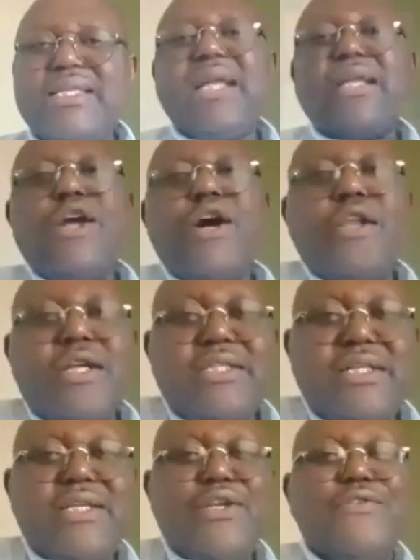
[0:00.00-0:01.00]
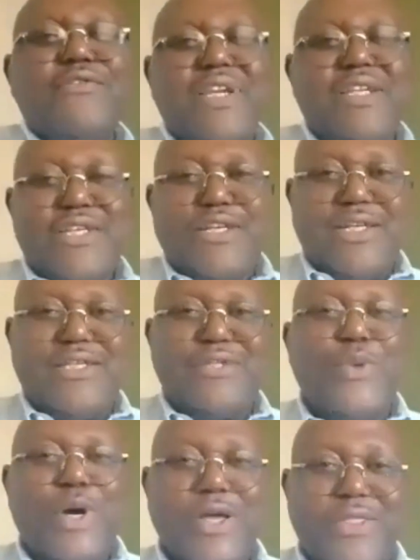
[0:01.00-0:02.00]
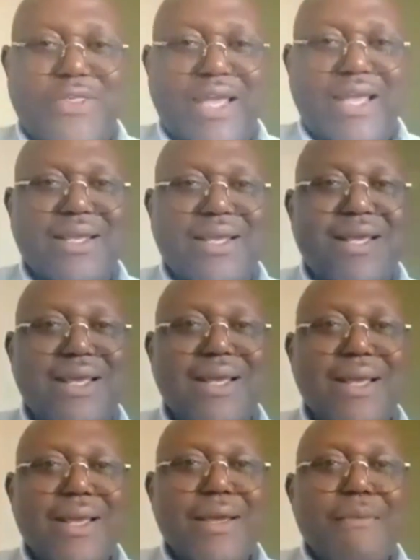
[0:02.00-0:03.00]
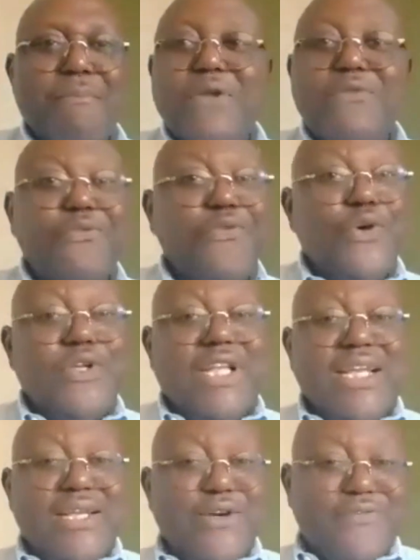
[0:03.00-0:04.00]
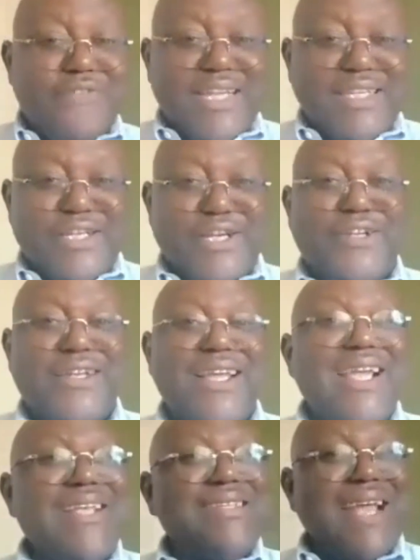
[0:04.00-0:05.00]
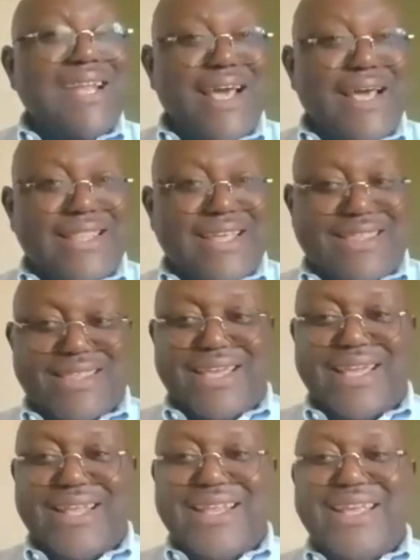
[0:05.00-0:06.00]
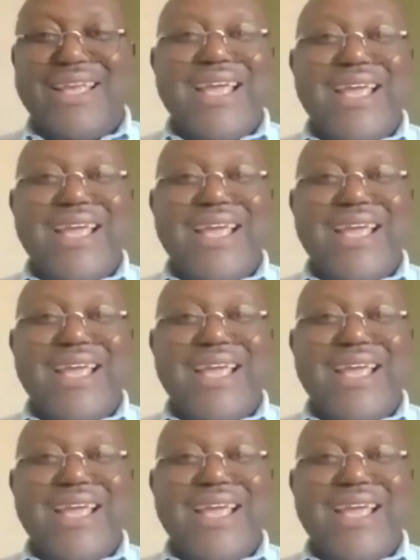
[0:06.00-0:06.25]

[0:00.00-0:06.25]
technology innovation is one thing, but food innovation is another thing.